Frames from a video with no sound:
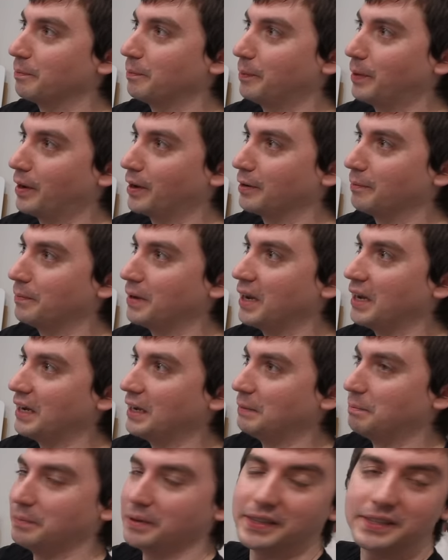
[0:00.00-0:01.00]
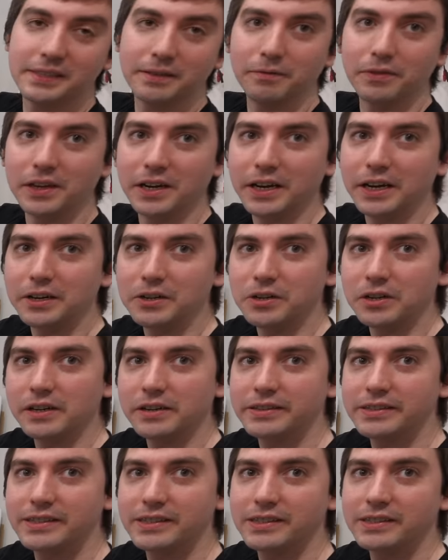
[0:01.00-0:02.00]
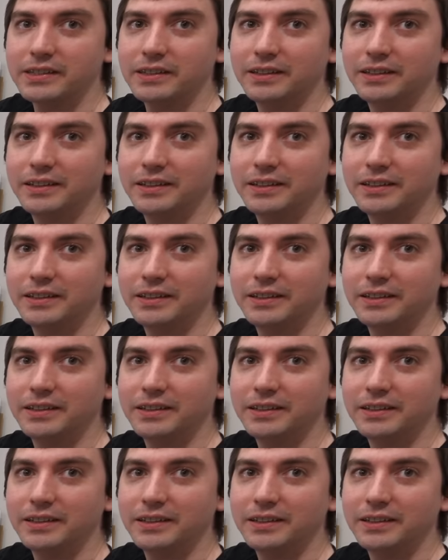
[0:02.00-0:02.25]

bottom eight bits of the address.